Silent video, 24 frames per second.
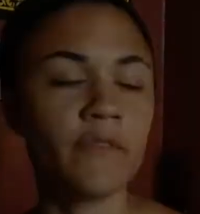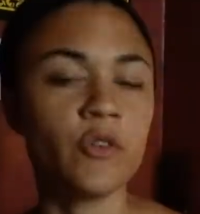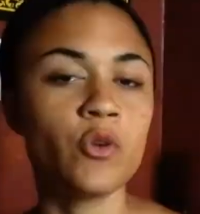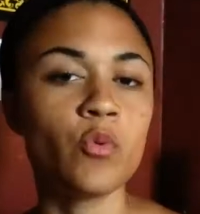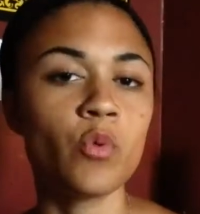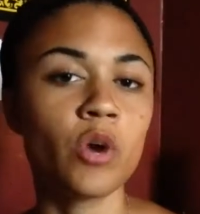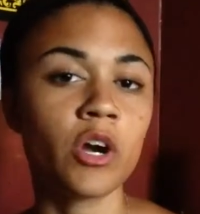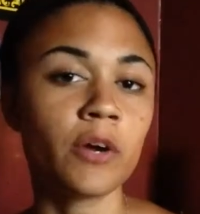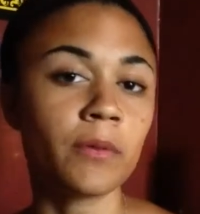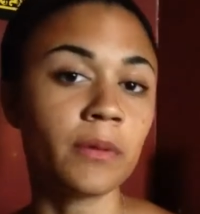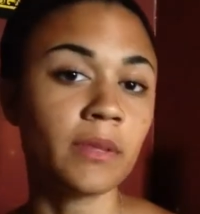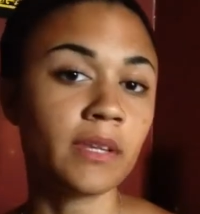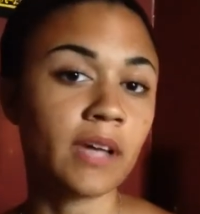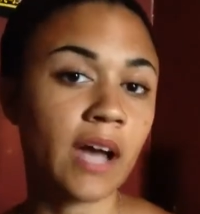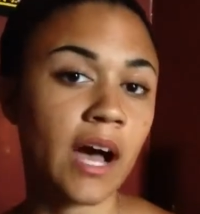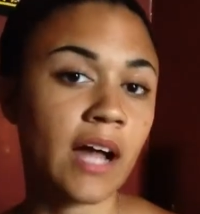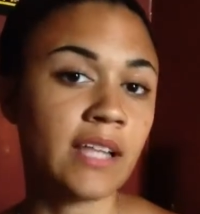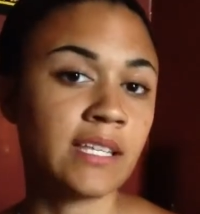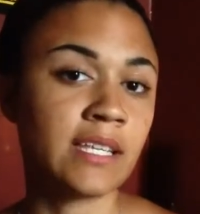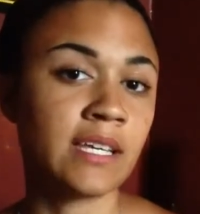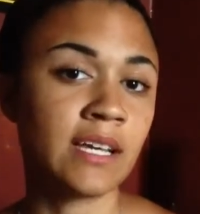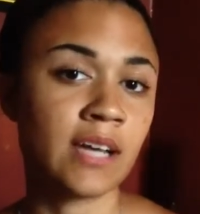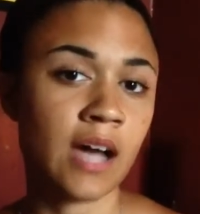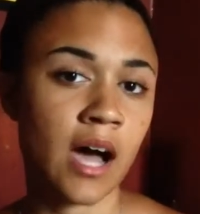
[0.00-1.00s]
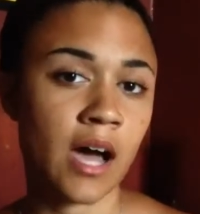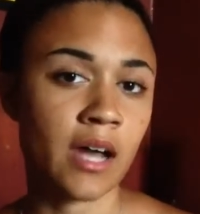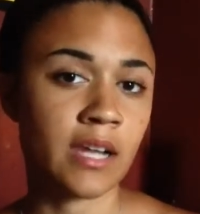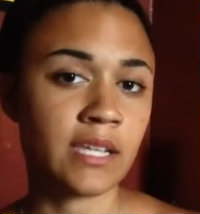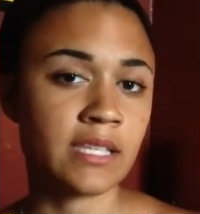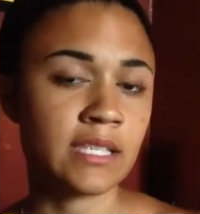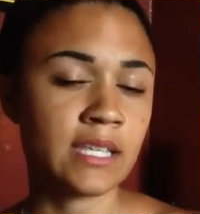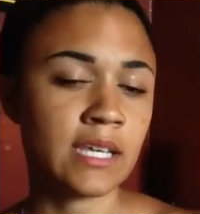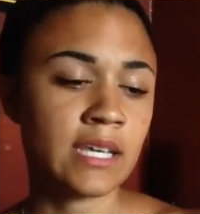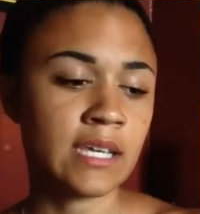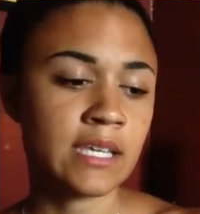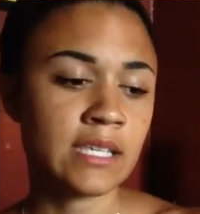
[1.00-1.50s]
you work with gods and
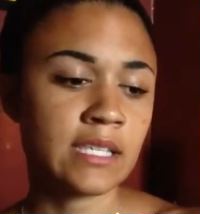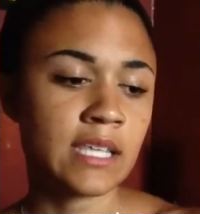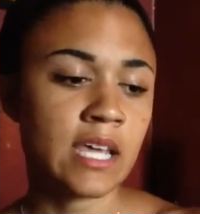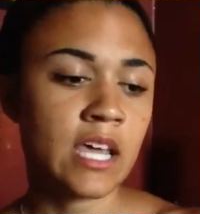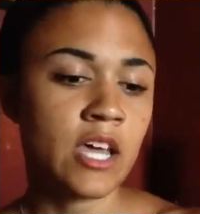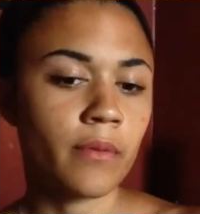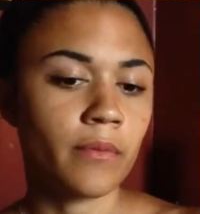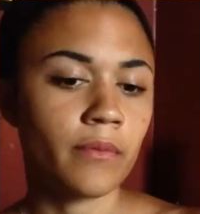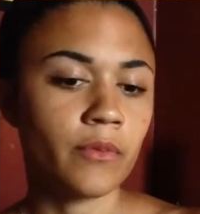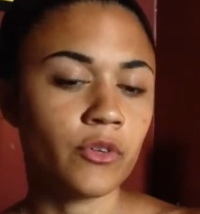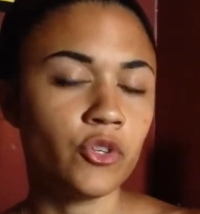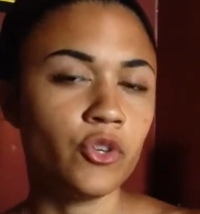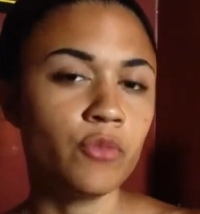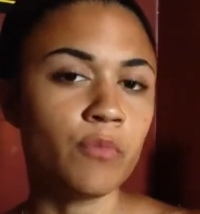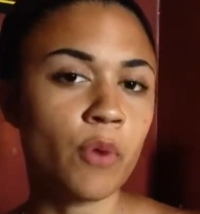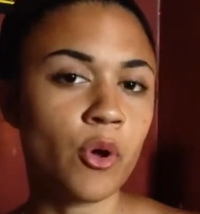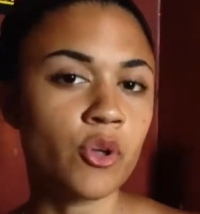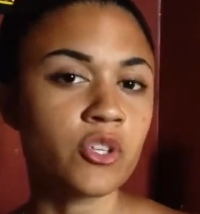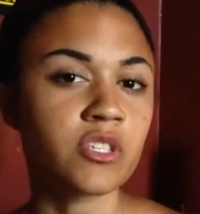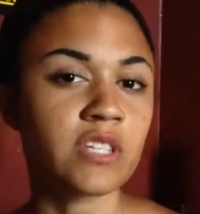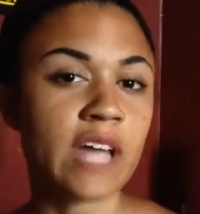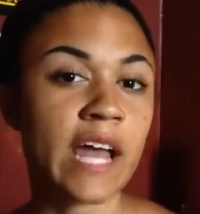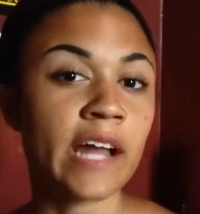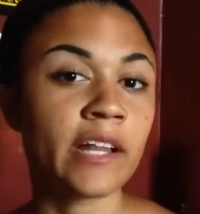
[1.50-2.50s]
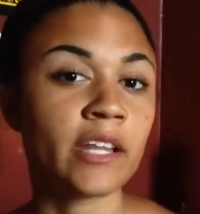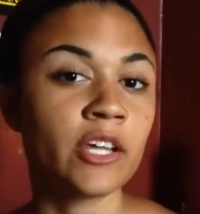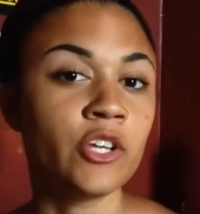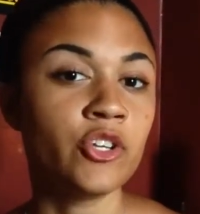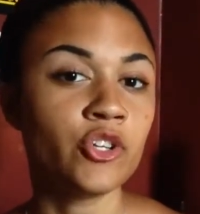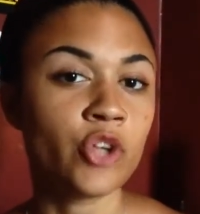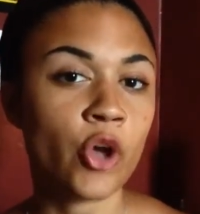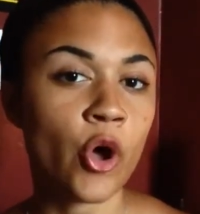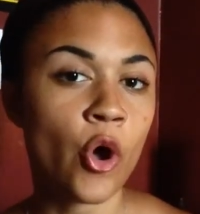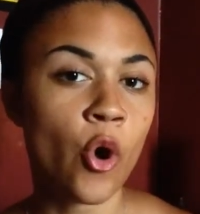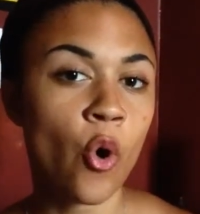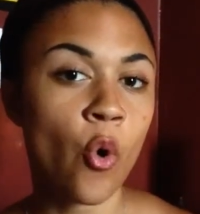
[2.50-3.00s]
goddesses, you most likely
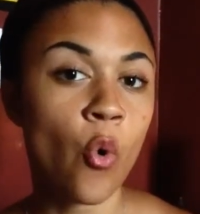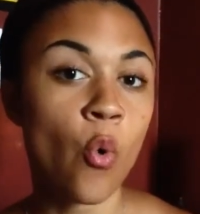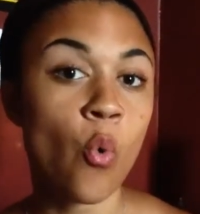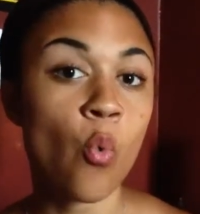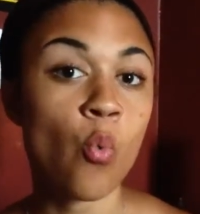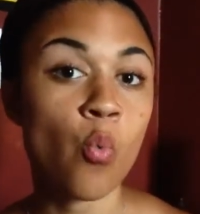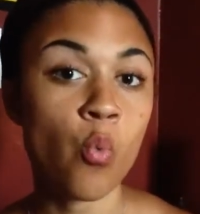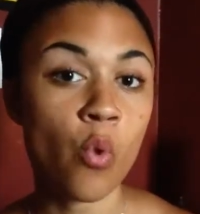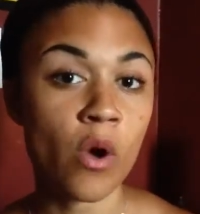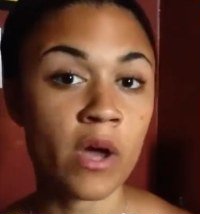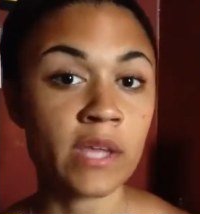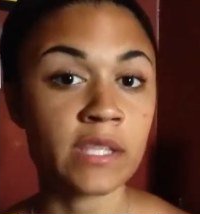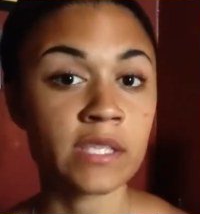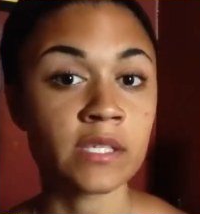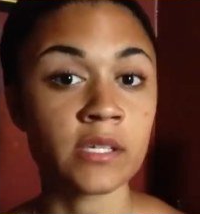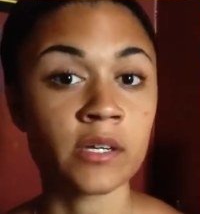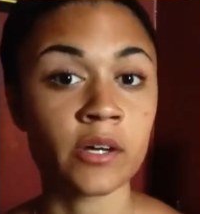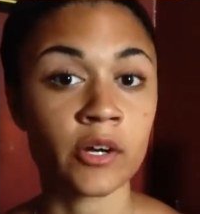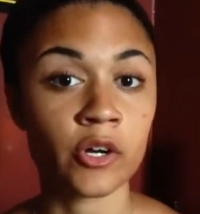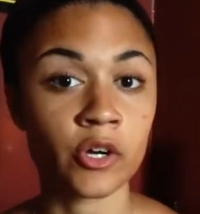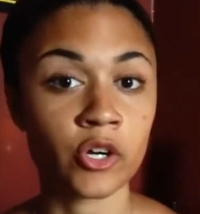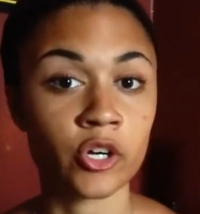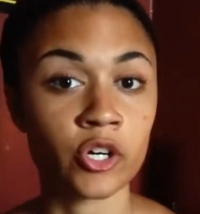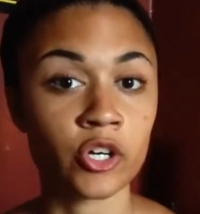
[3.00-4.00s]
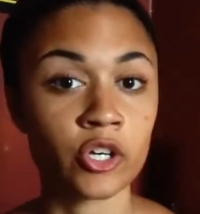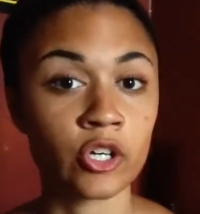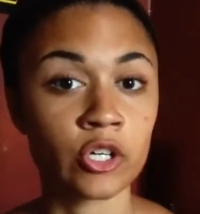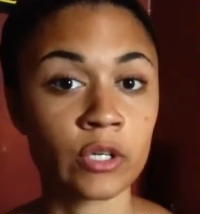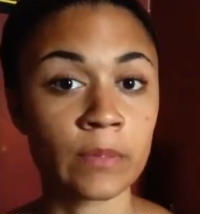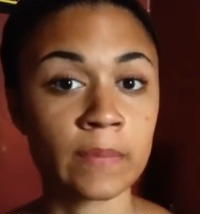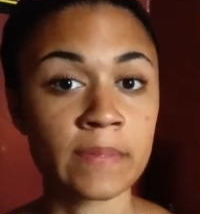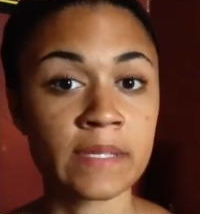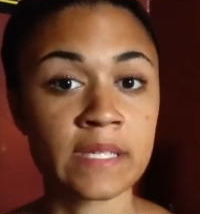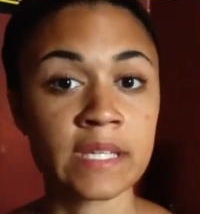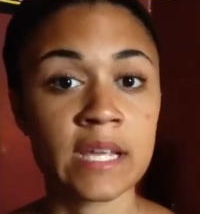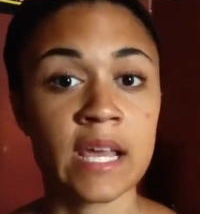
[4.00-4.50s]
know what
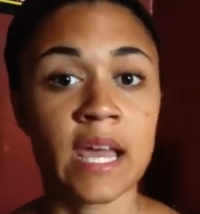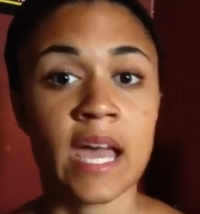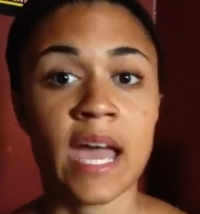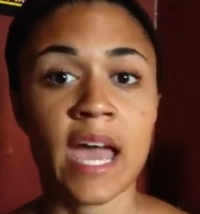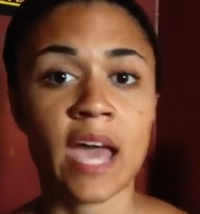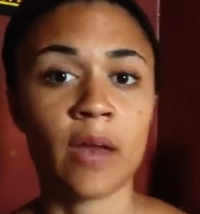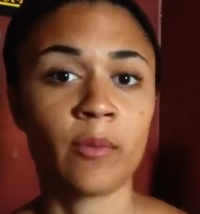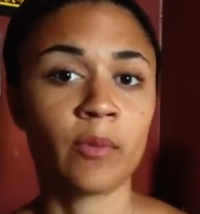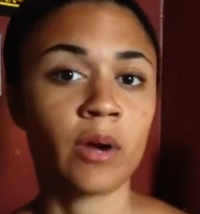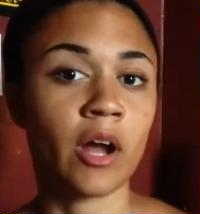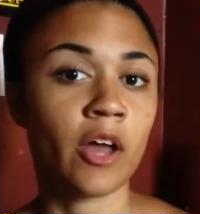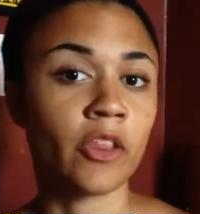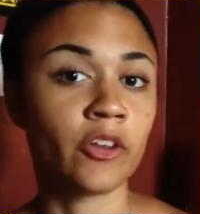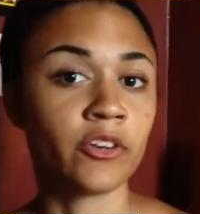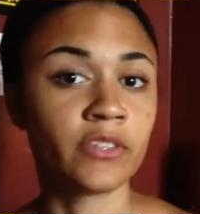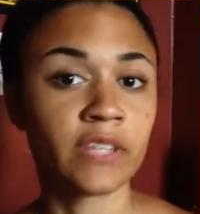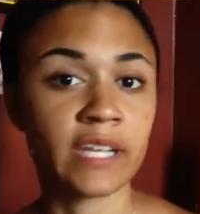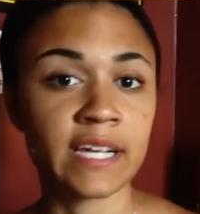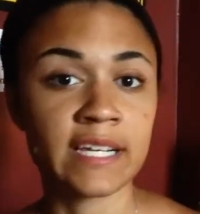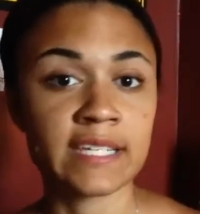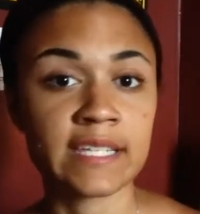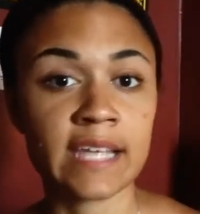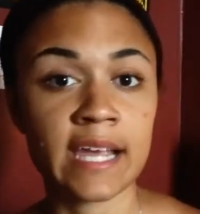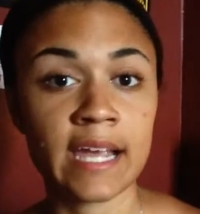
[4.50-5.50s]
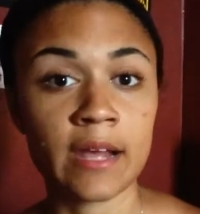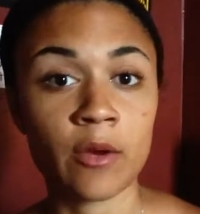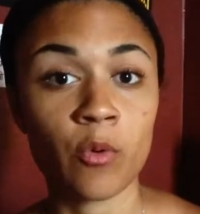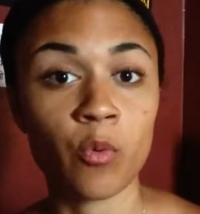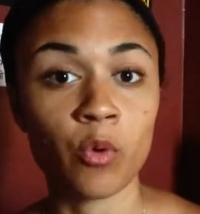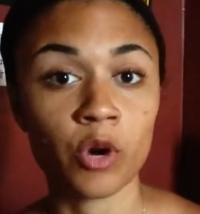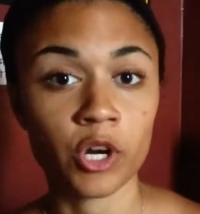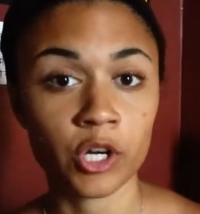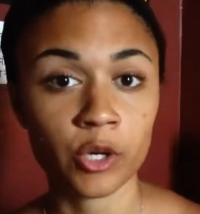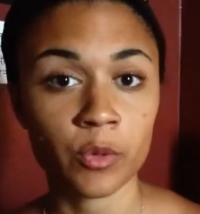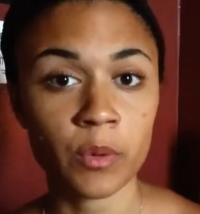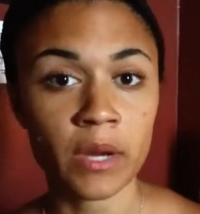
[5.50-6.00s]
herbs and what other things they
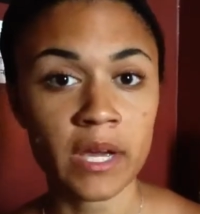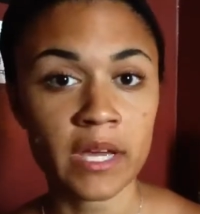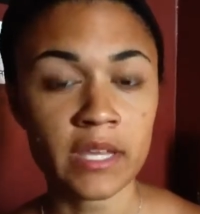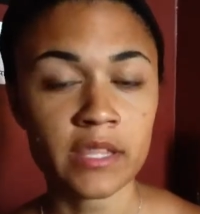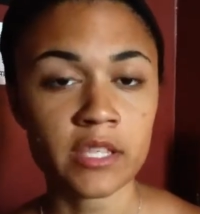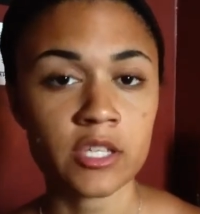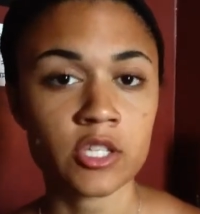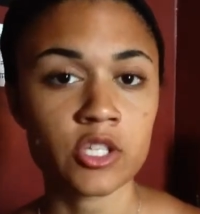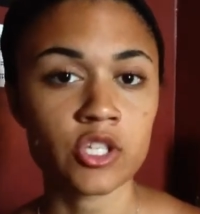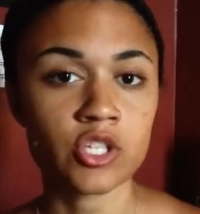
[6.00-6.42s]
work with.